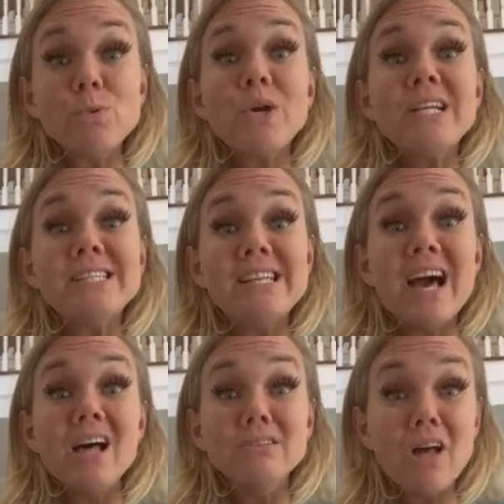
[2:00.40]
we're going to see
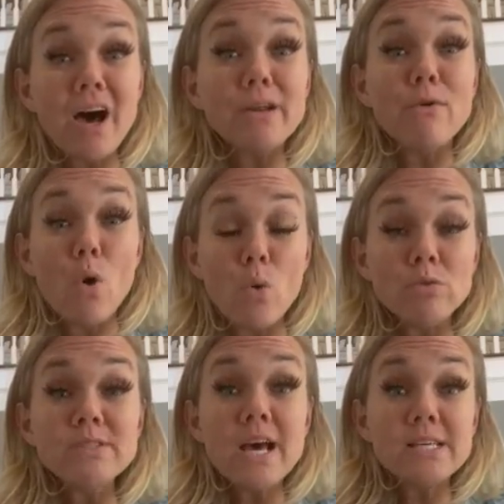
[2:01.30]
a lot of
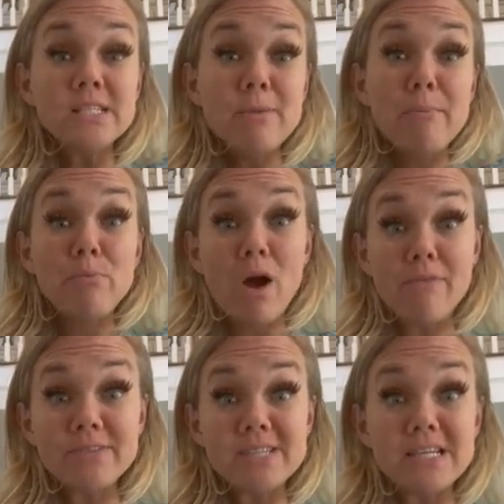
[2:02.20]
Old Testament
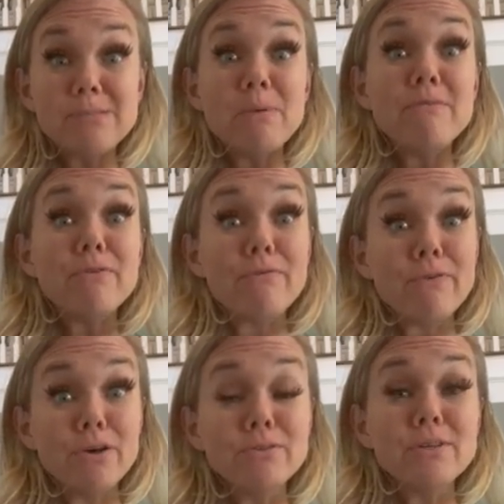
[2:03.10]
prophecies be
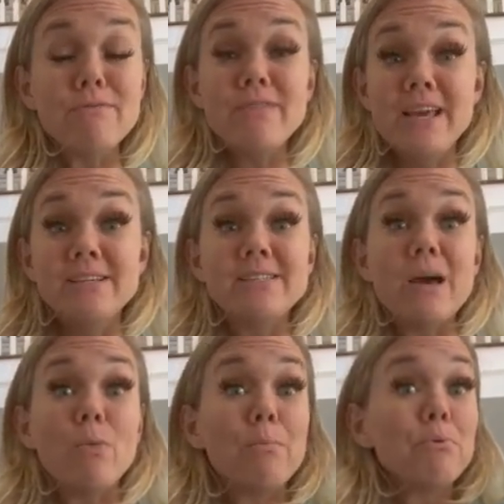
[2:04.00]
fulfilled of things
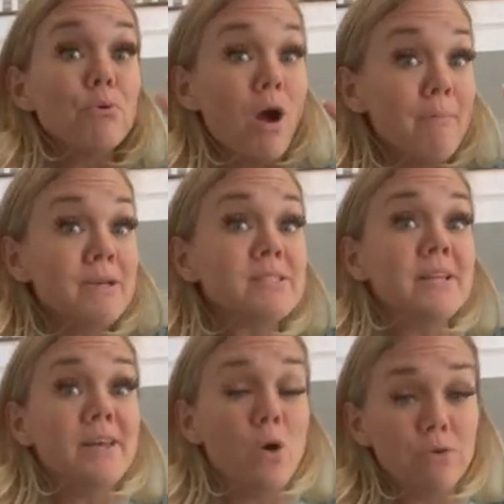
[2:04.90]
that were promised
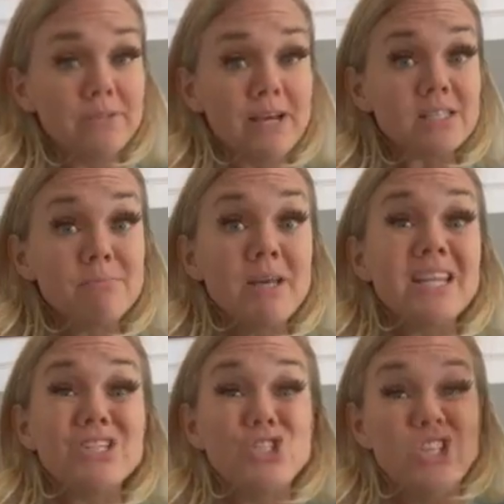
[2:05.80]
in the Old Testament
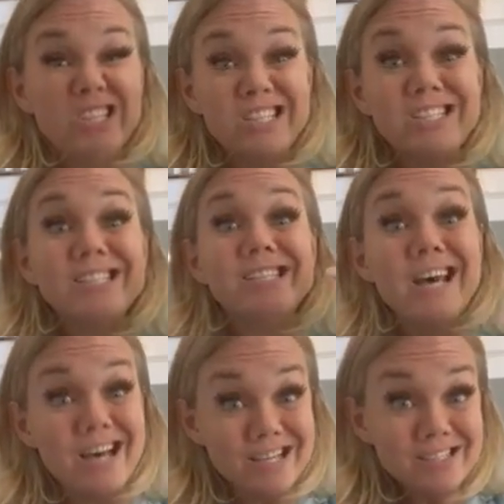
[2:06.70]
that Jesus
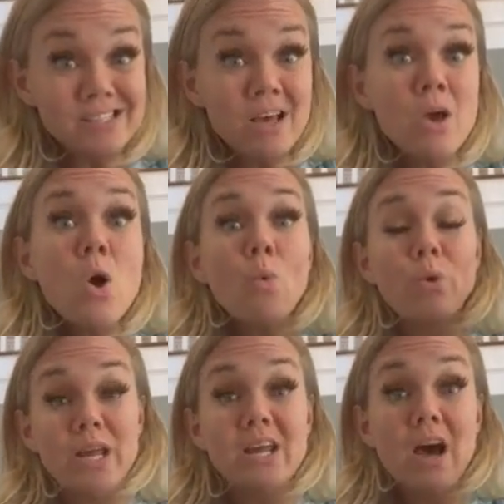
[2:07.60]
does
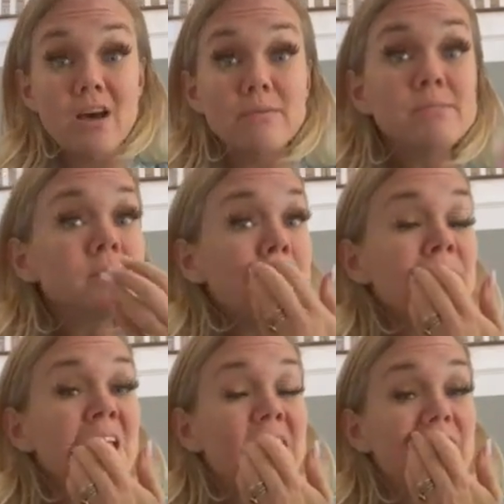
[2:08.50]
when he comes
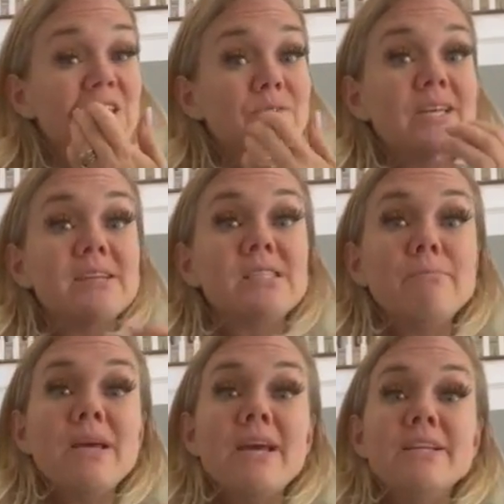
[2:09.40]
in the New
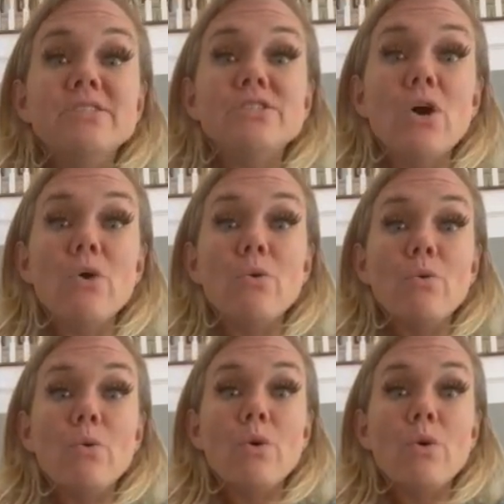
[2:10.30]
Testament. And so